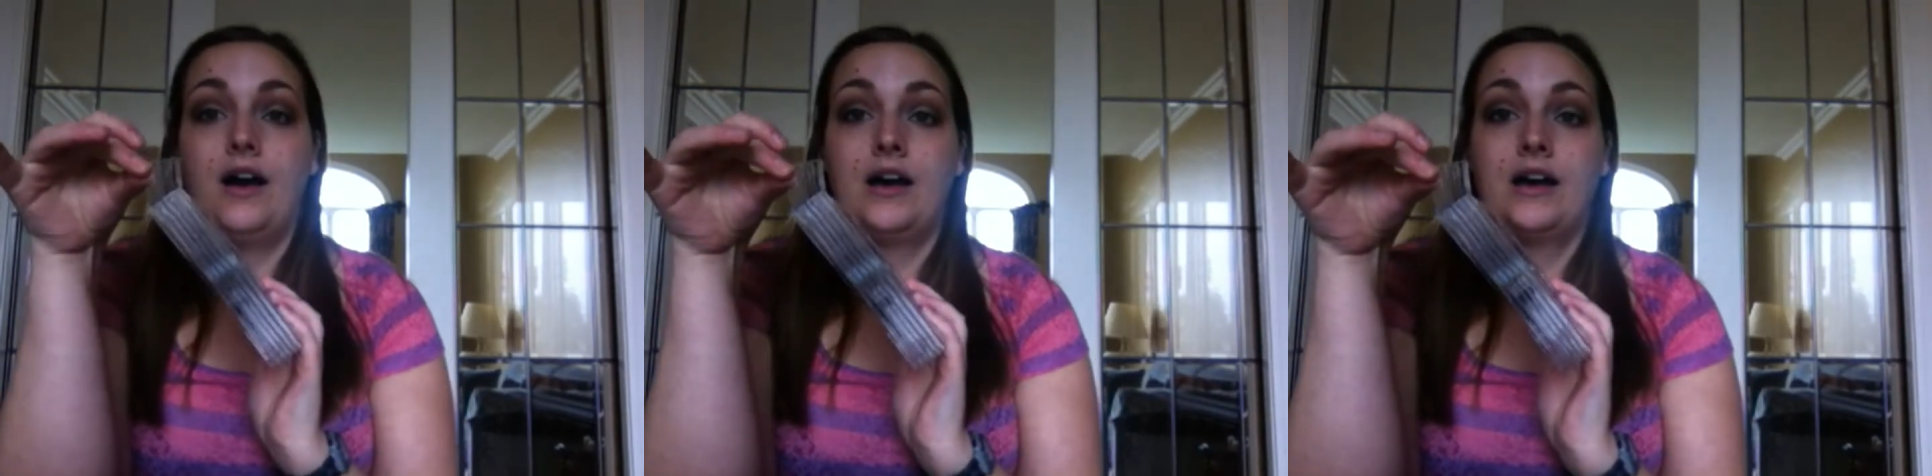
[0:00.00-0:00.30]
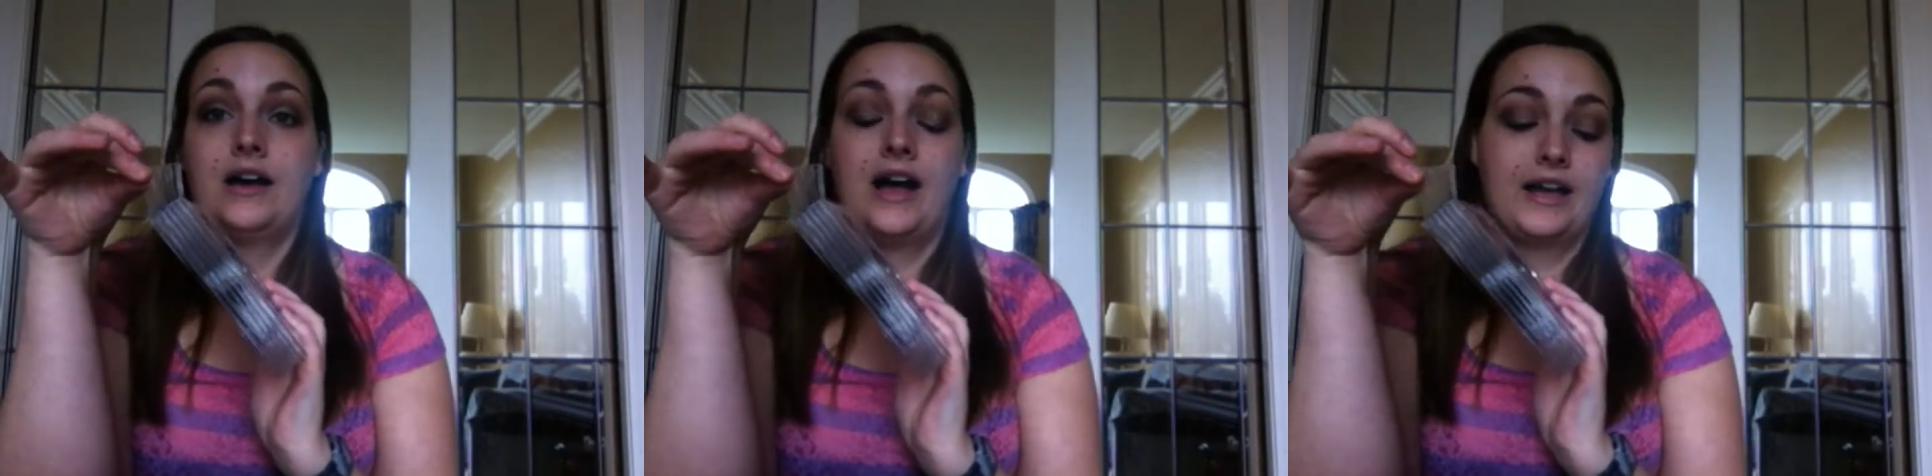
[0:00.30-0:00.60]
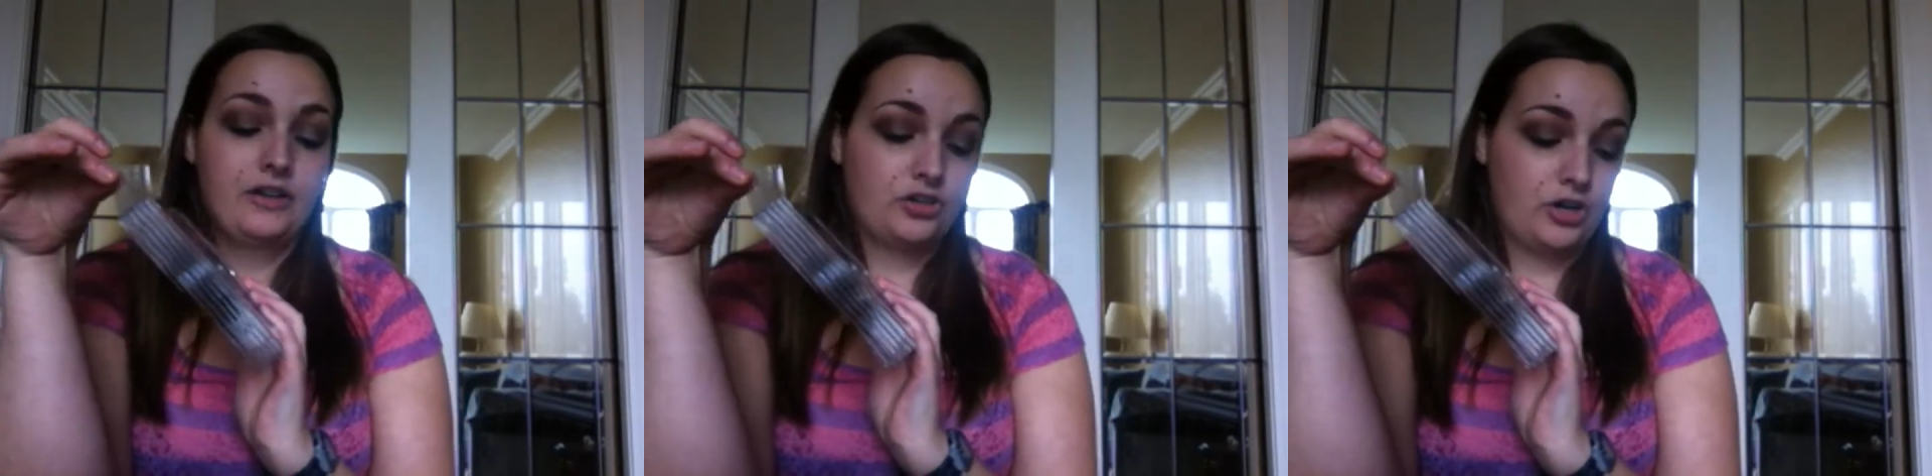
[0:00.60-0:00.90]

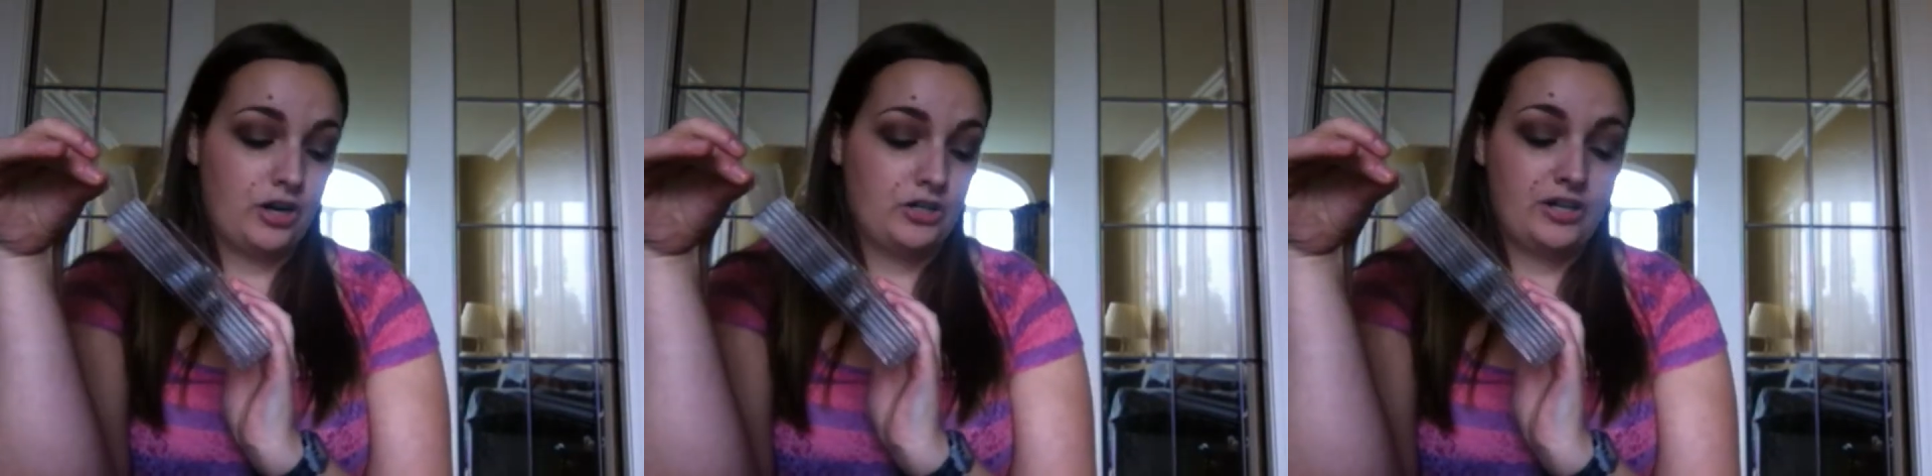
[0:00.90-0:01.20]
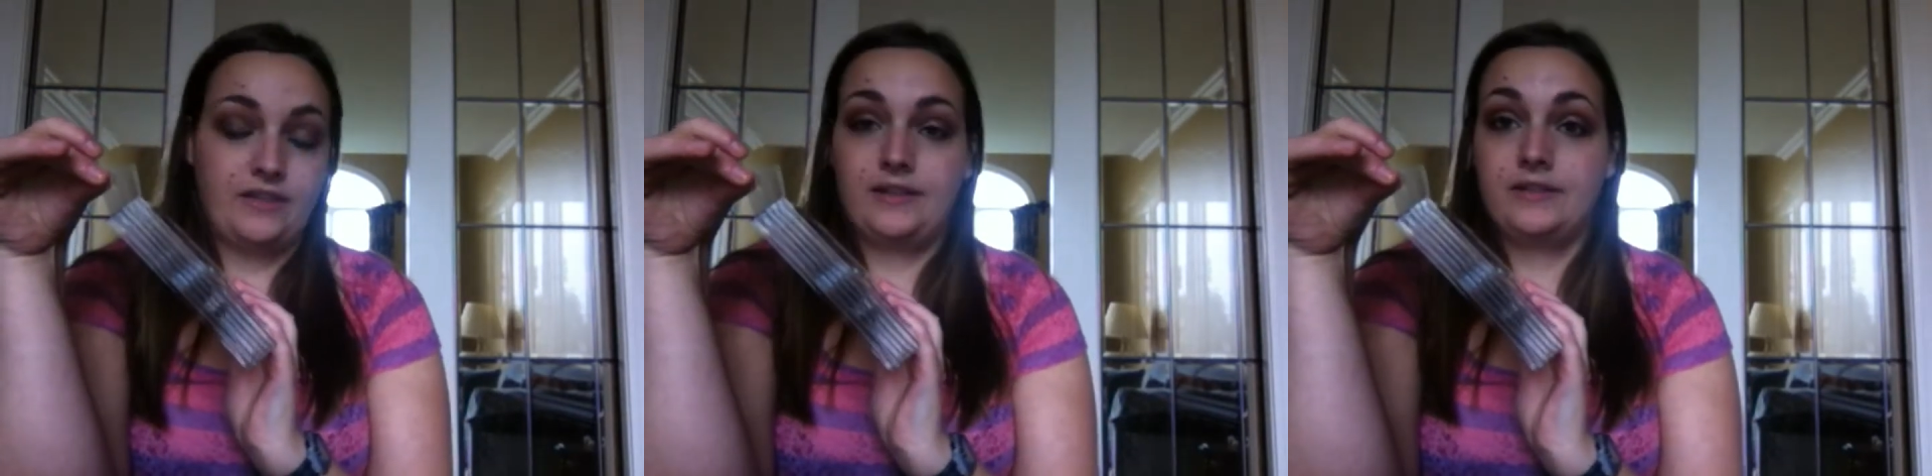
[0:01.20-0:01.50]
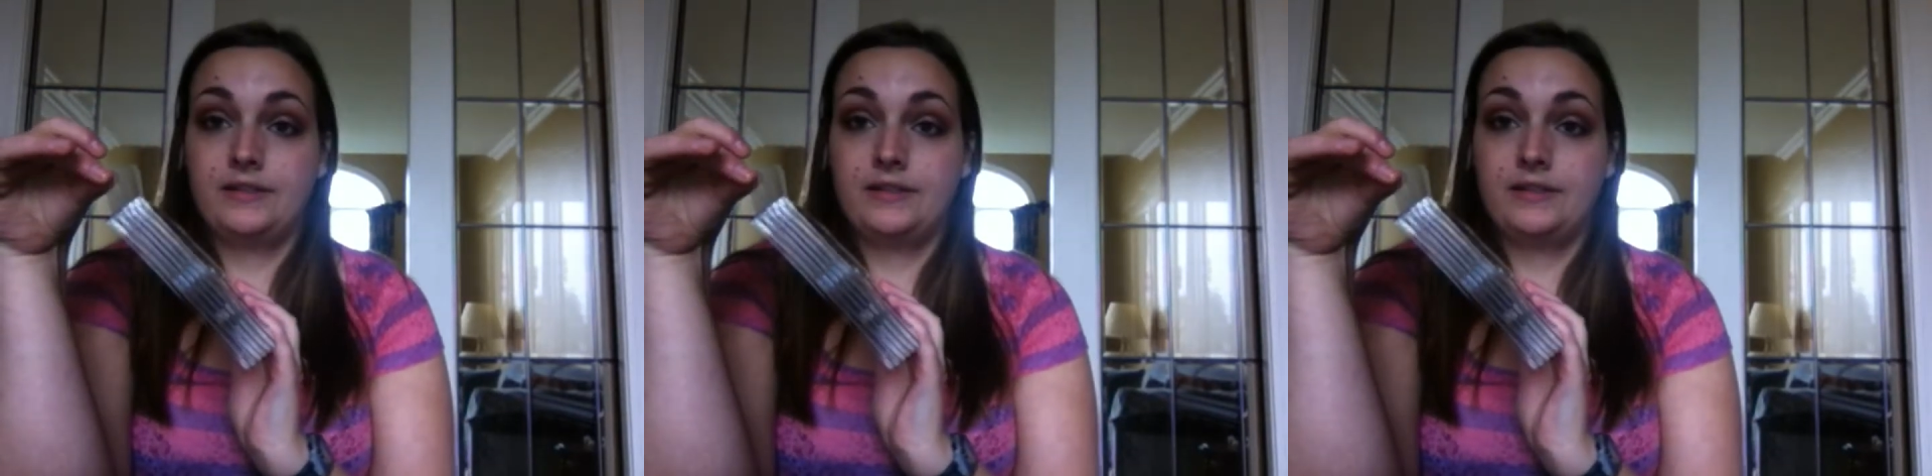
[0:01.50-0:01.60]
I got charged, I think,